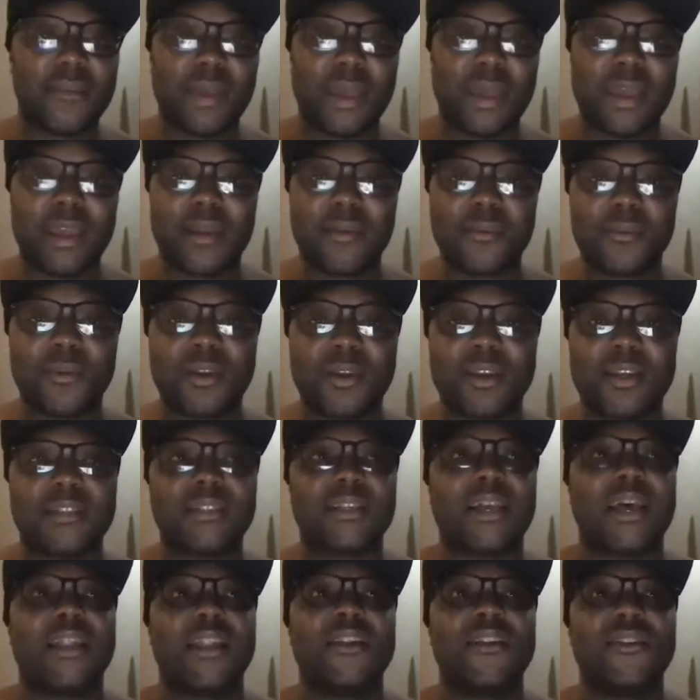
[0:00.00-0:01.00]
mad because
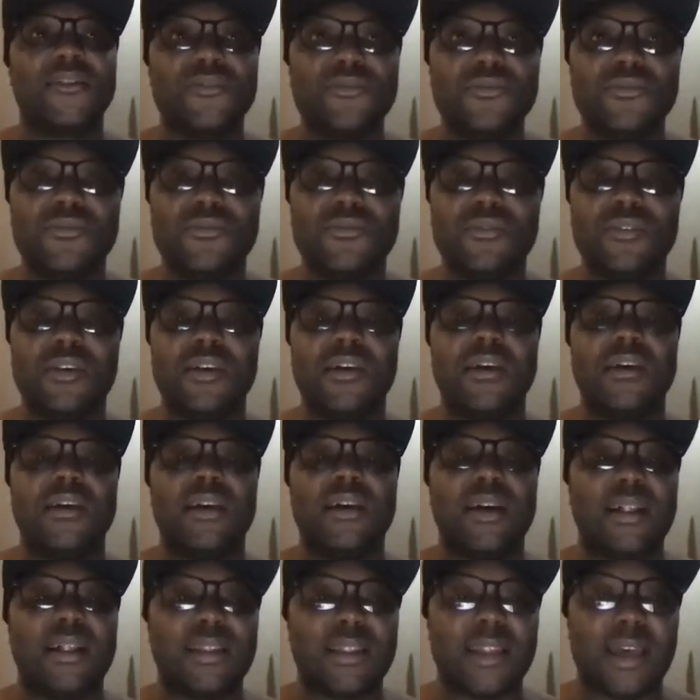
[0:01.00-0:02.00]
I knew
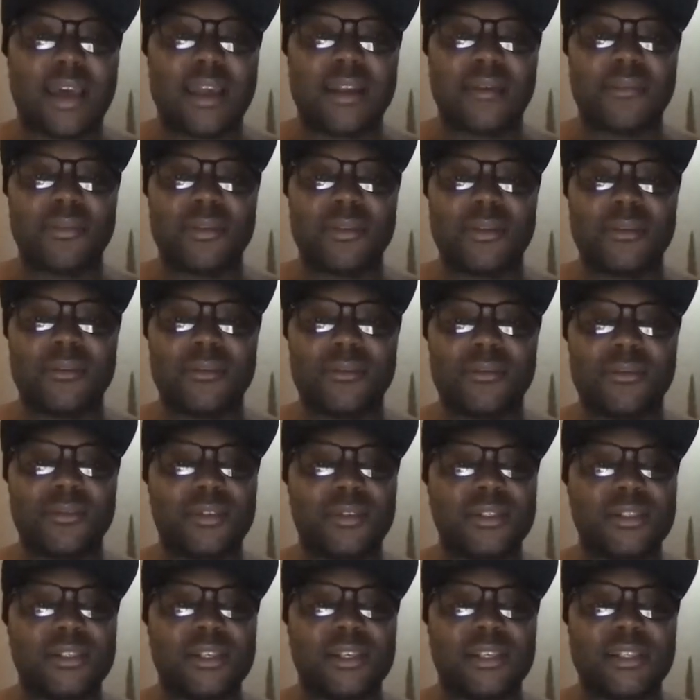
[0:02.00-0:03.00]
a lot of people were
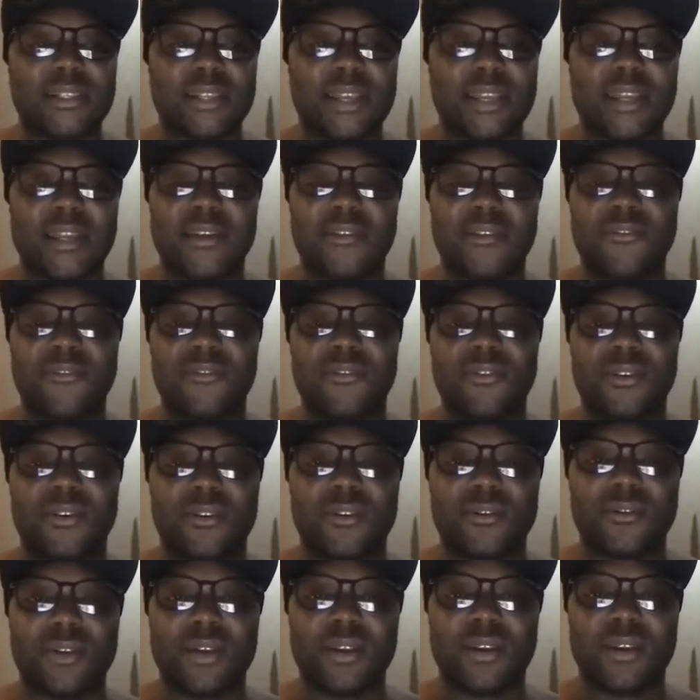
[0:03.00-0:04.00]
just in it for a
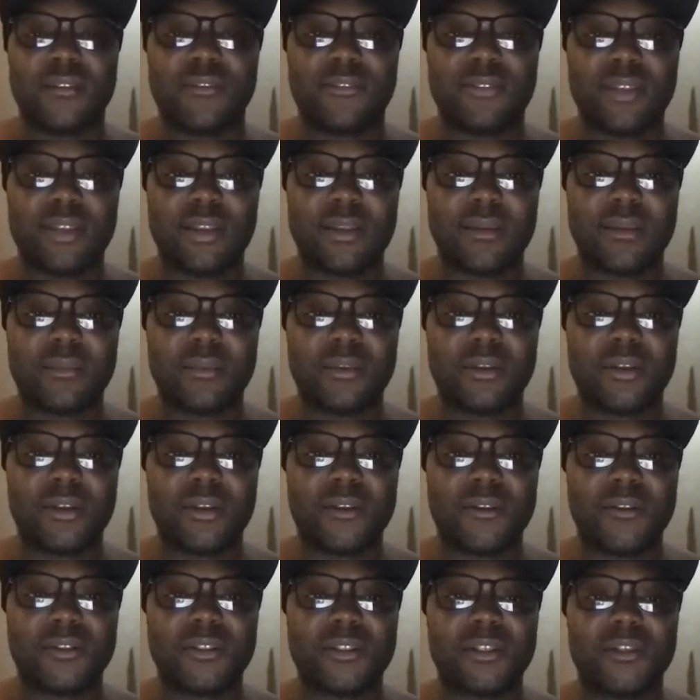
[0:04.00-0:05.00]
quick flip, you
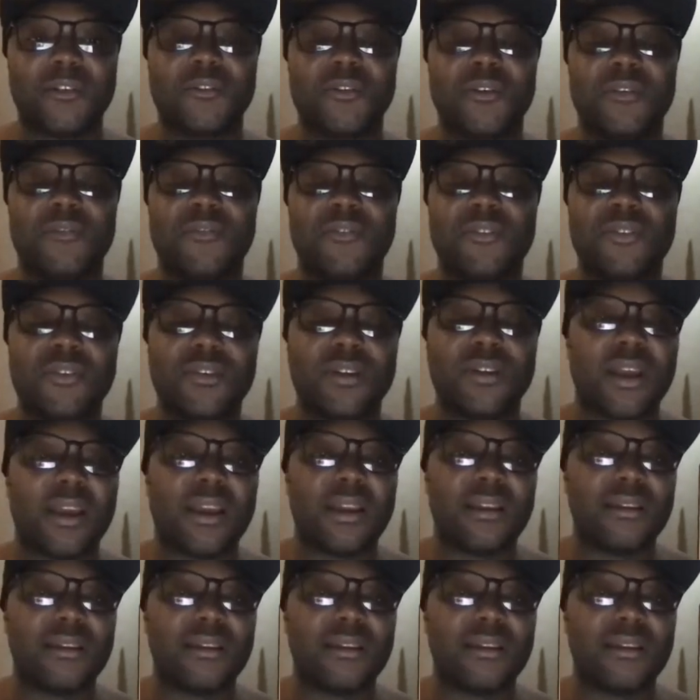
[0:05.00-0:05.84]
know. So if you're